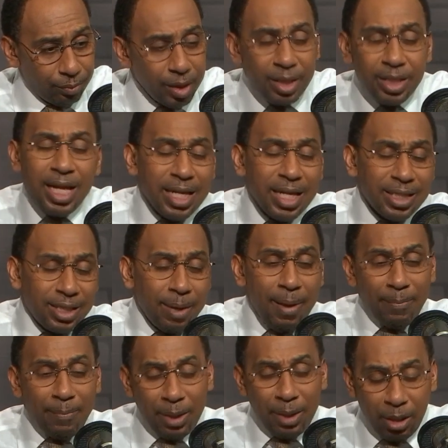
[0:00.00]
Yes, they
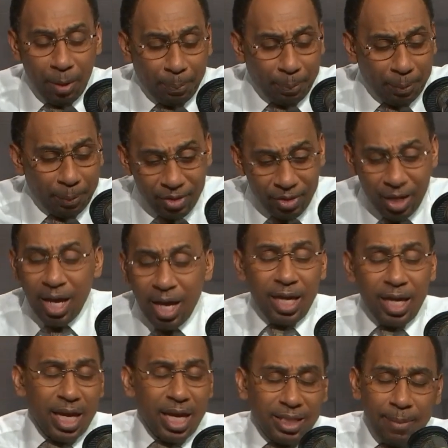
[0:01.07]
may have been in the playoffs.
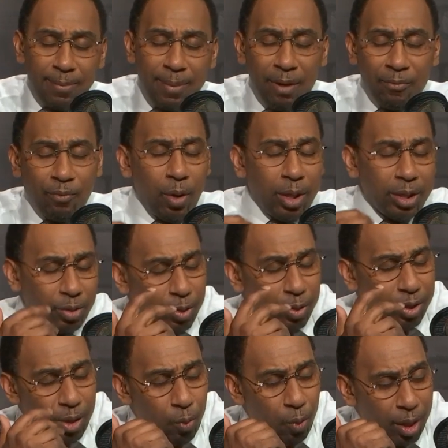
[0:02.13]
And yes, they may have went to
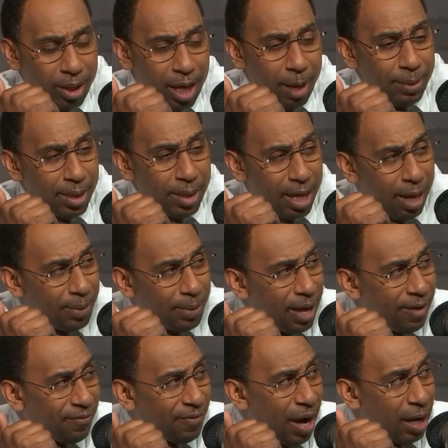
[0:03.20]
within one game of the
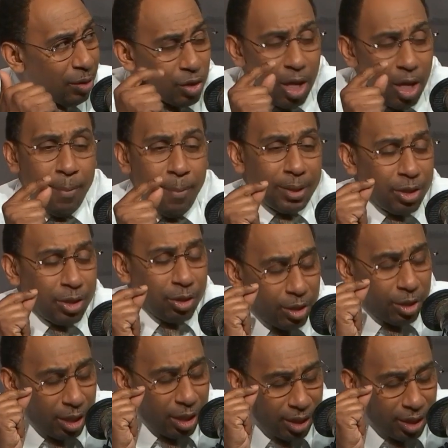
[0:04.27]
NBA Finals. But
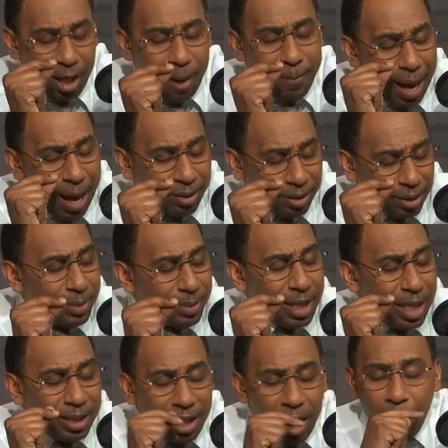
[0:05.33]
the thing about them is
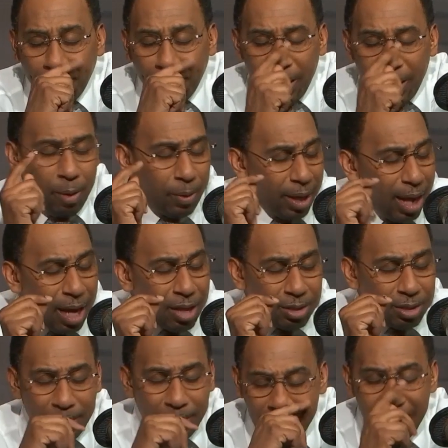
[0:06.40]
that they were playing with
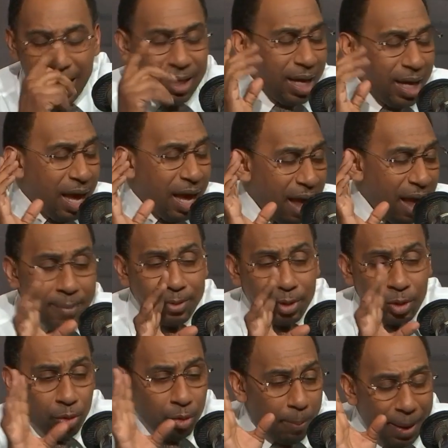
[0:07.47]
house money. They had
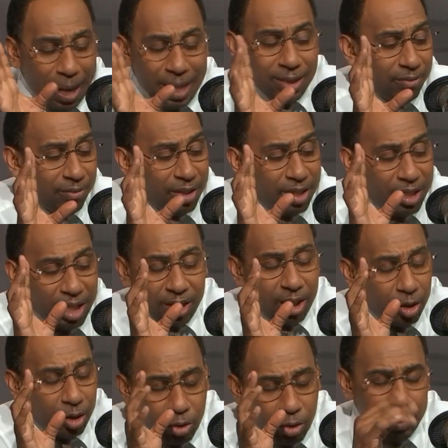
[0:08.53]
absolutely positively nothing
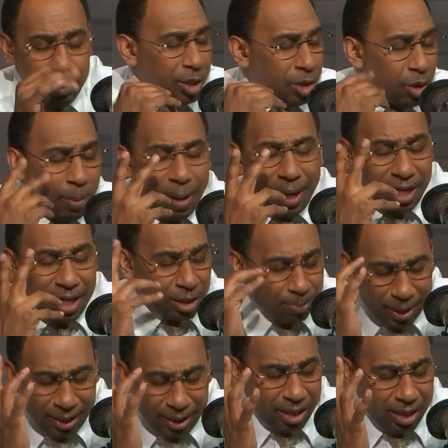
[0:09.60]
to lose because nobody
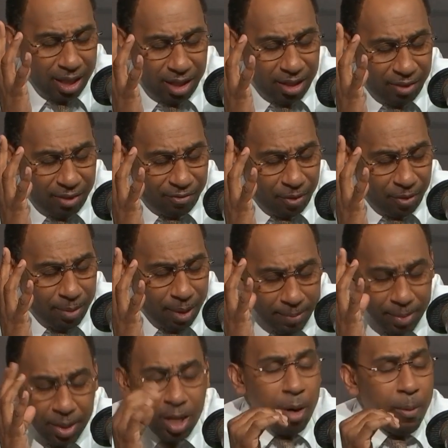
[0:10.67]
expected anything from
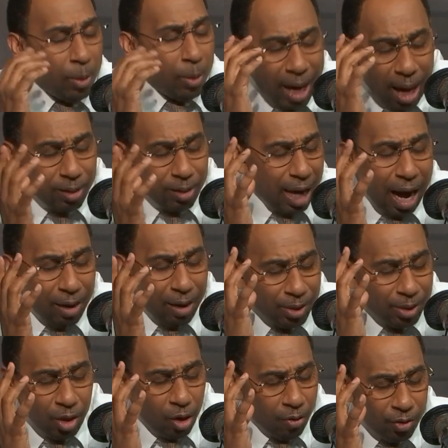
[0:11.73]
them without
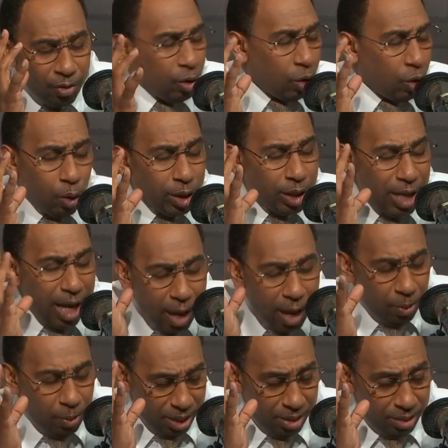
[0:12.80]
Kyrie Irving or Gordon Hayward.